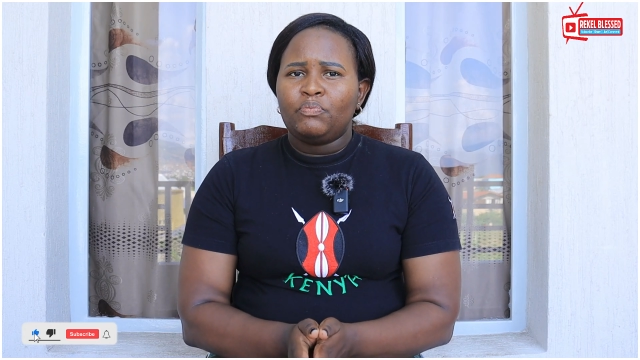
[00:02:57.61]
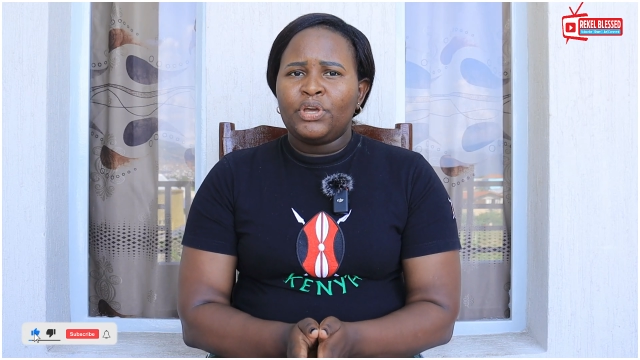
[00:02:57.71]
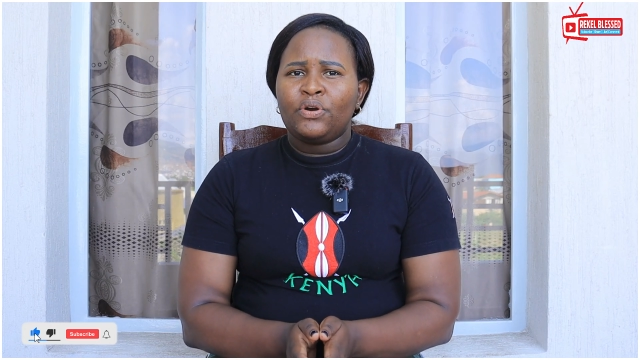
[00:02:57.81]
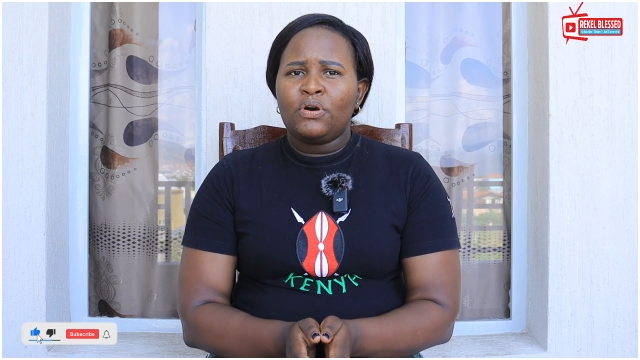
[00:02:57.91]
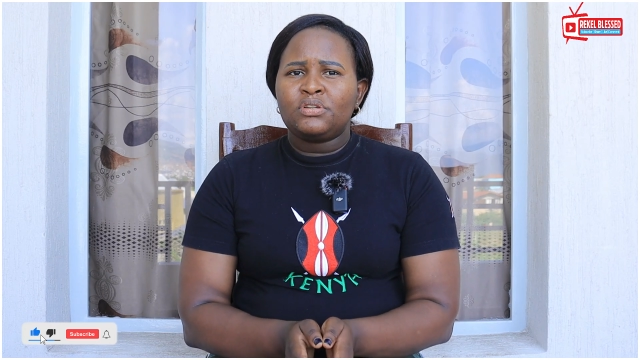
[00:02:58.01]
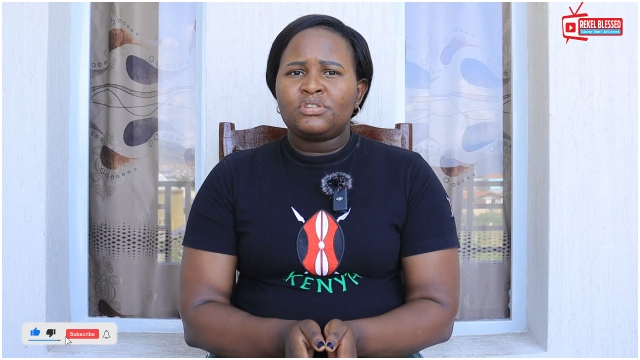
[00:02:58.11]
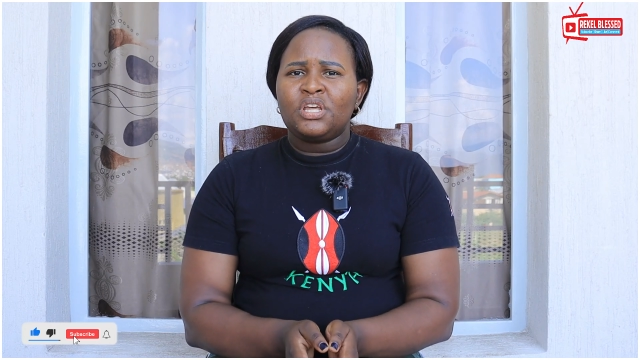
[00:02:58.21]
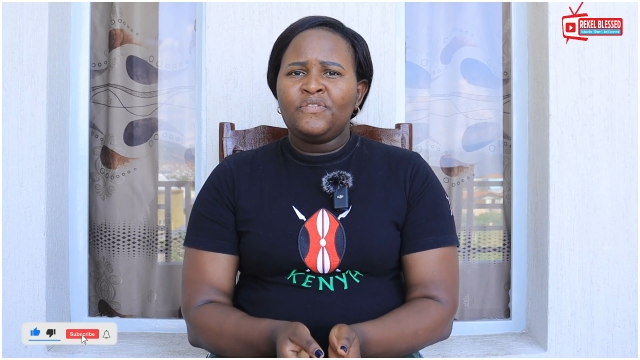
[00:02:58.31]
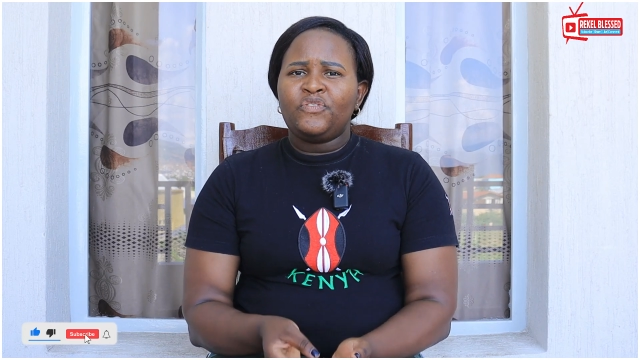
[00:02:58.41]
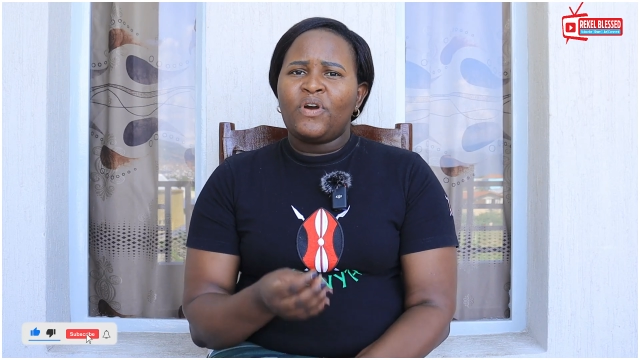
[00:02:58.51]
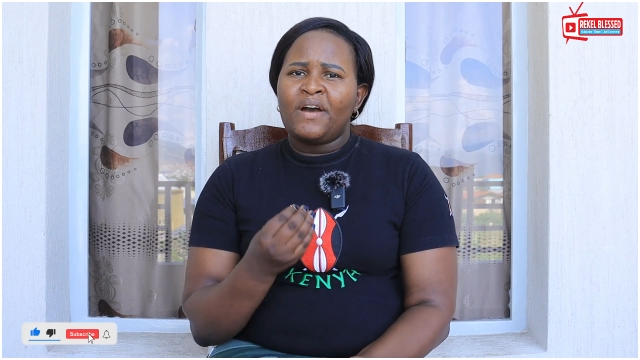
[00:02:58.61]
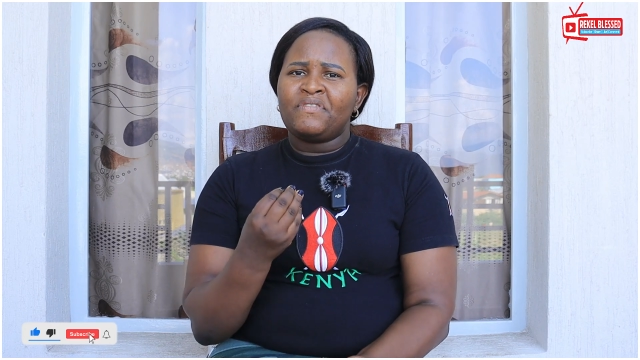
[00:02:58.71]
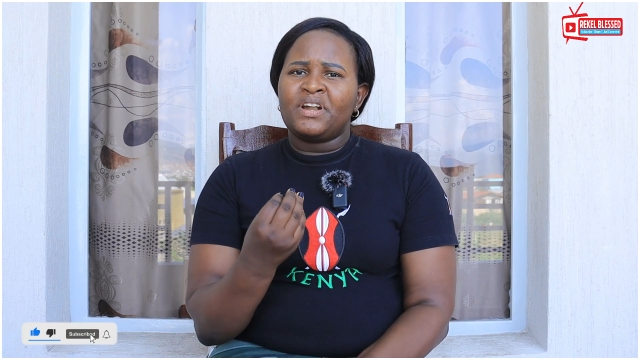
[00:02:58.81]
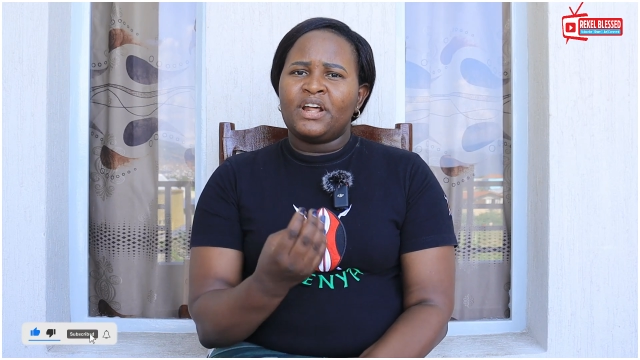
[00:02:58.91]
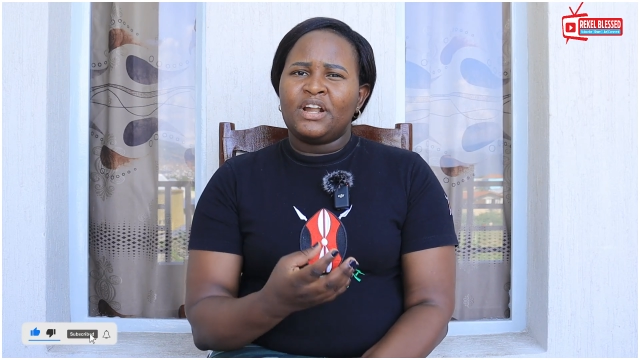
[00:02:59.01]
Because if you
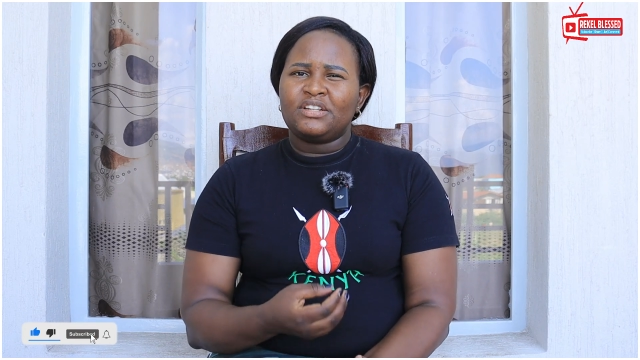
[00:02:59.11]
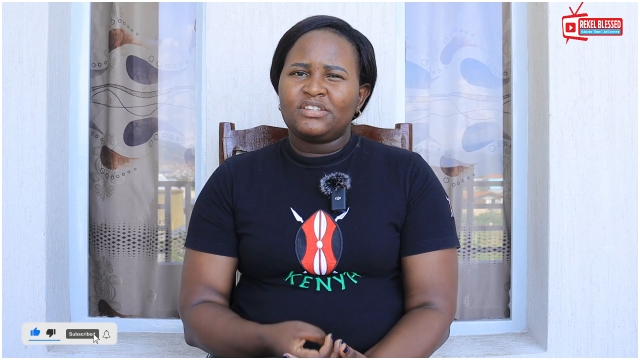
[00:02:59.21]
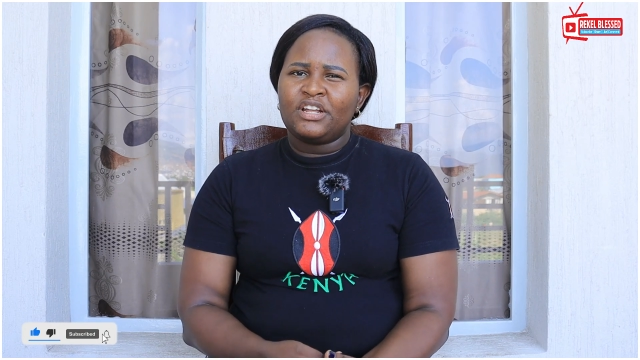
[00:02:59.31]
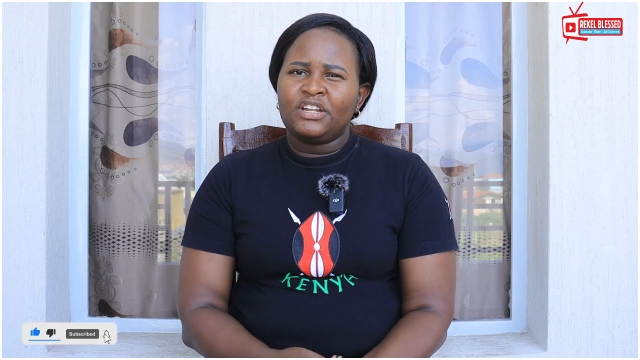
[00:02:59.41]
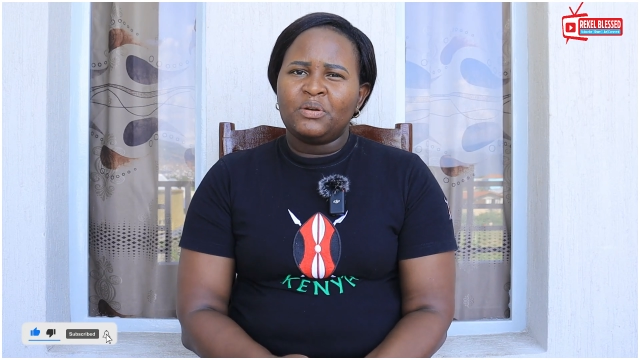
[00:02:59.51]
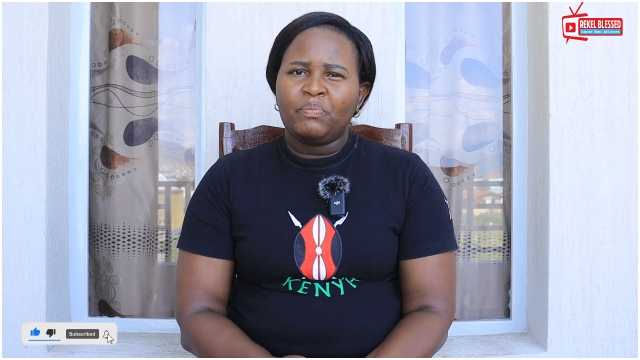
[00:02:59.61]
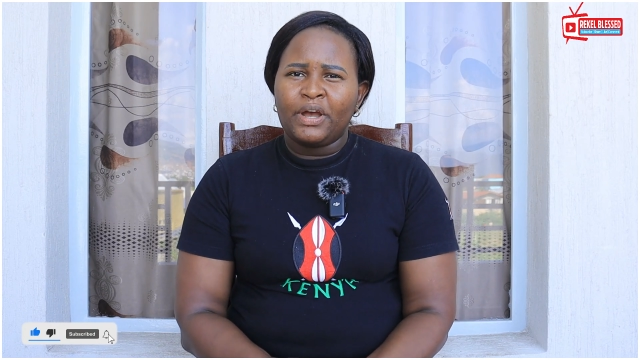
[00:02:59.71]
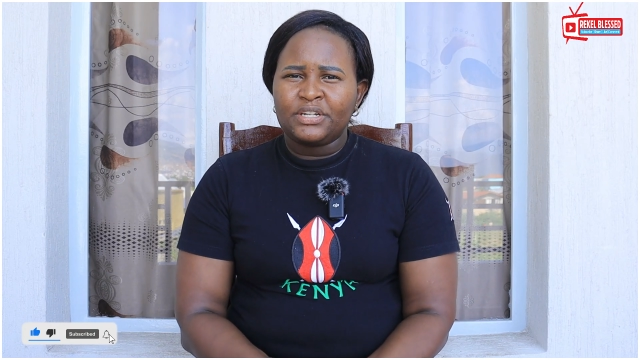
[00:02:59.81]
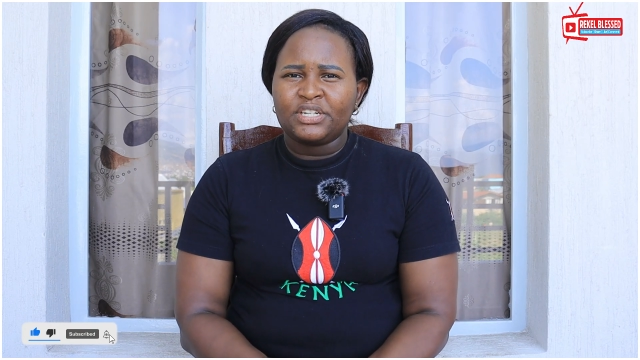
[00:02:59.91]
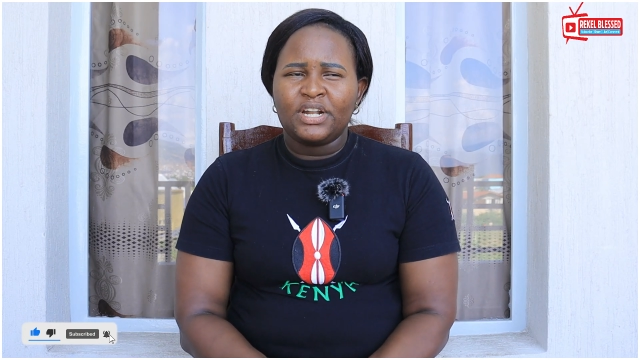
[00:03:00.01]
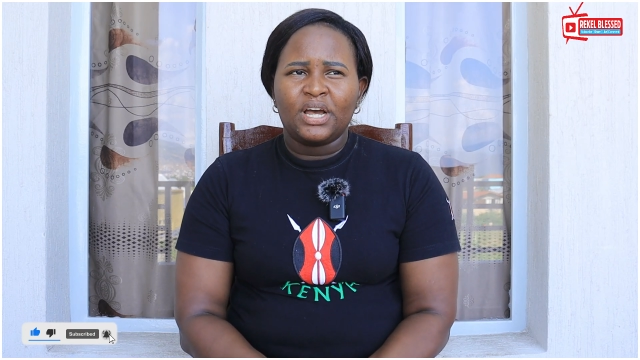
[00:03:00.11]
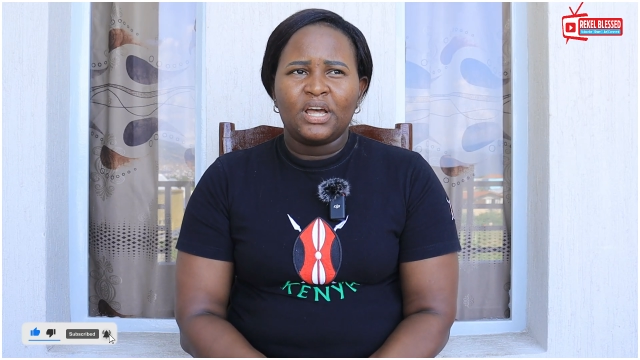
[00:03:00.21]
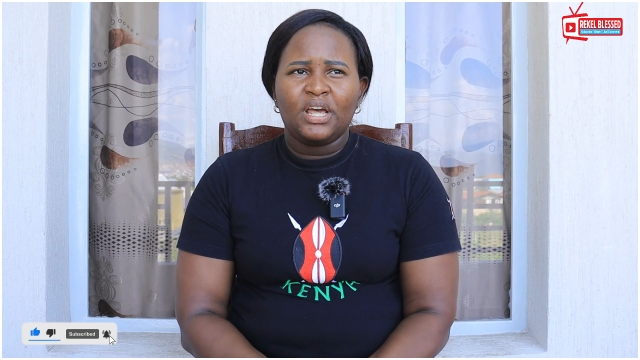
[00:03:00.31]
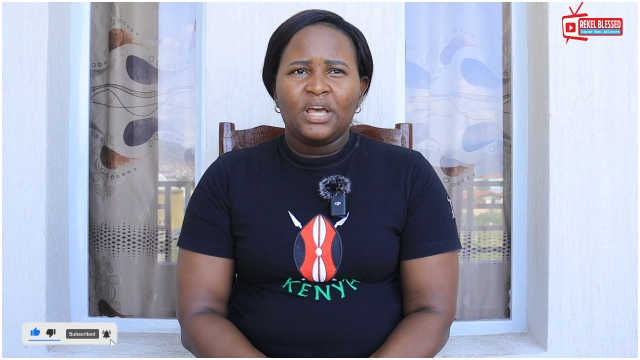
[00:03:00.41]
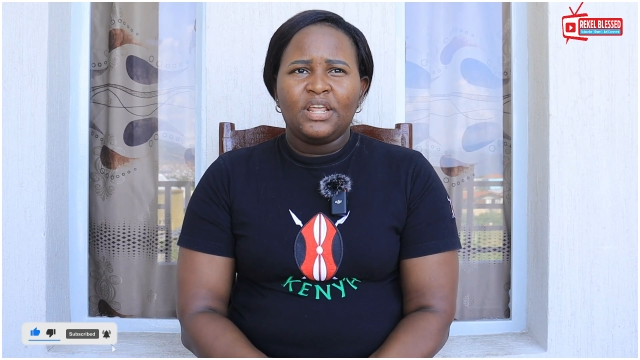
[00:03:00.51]
have an understanding
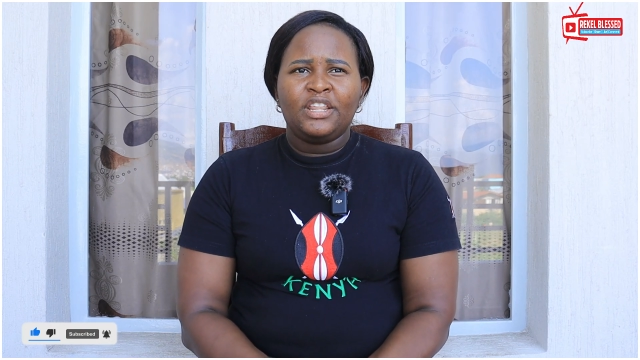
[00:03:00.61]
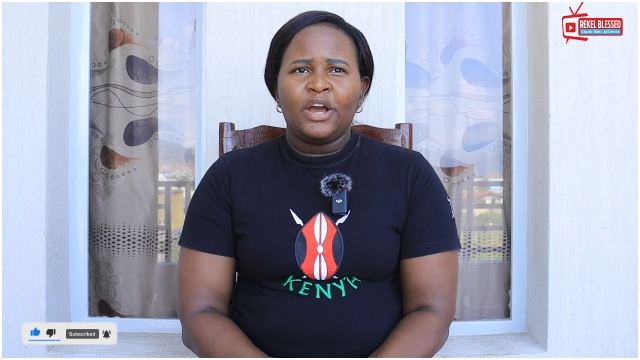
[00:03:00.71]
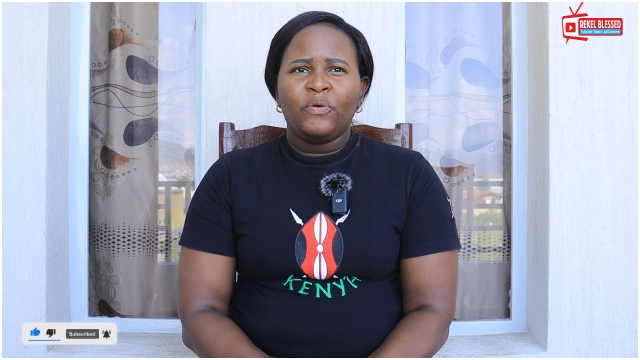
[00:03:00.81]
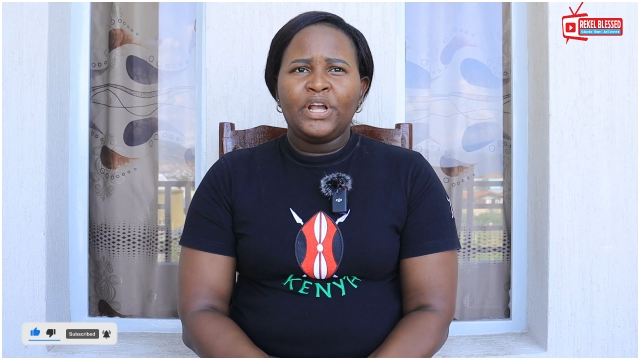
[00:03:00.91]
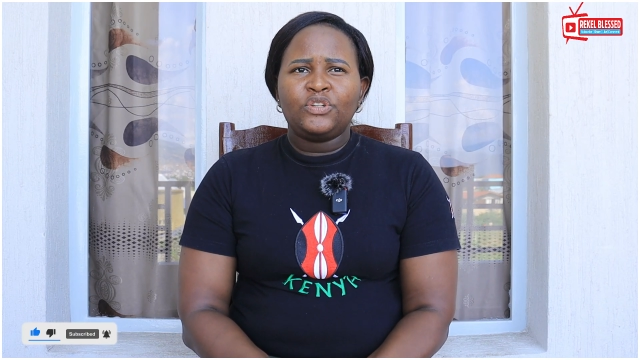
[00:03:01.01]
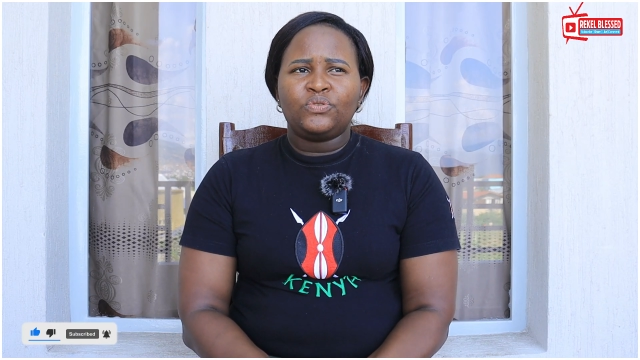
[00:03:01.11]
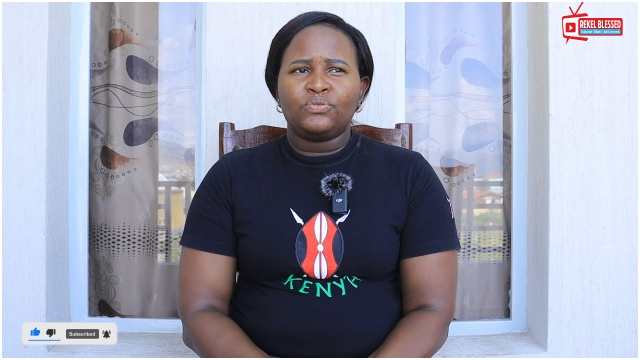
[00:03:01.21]
partner, they are going